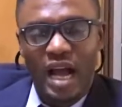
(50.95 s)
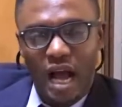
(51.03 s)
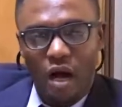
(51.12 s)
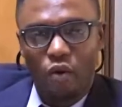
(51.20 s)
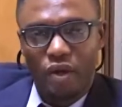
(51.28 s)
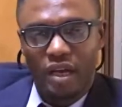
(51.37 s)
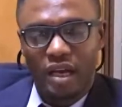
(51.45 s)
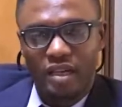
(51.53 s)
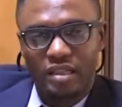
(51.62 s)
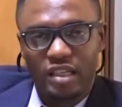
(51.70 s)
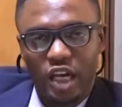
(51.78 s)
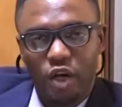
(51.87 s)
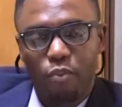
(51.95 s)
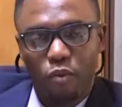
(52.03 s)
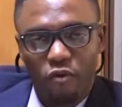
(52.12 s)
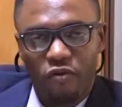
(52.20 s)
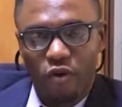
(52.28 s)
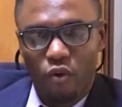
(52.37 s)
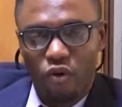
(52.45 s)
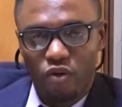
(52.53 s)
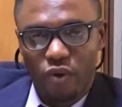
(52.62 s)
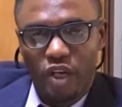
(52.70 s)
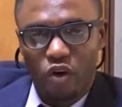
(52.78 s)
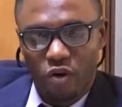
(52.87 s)
how we can move forward
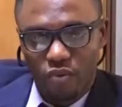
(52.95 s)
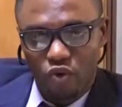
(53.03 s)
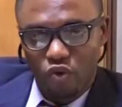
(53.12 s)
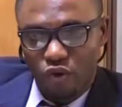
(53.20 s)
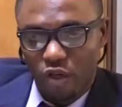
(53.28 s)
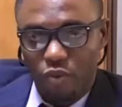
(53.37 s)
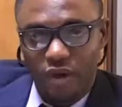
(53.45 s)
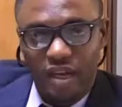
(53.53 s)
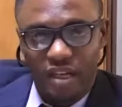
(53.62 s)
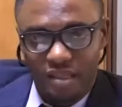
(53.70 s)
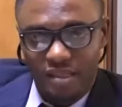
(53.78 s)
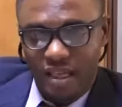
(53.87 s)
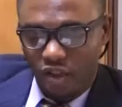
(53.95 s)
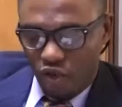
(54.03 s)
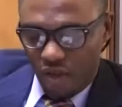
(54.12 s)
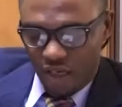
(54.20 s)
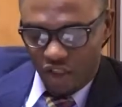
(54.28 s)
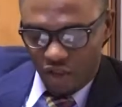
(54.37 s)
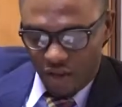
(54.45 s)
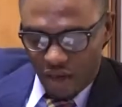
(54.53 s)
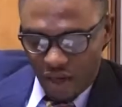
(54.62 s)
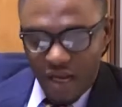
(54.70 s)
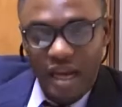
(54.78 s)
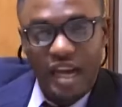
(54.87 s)
when it comes to renewable energy sector in Nigeria.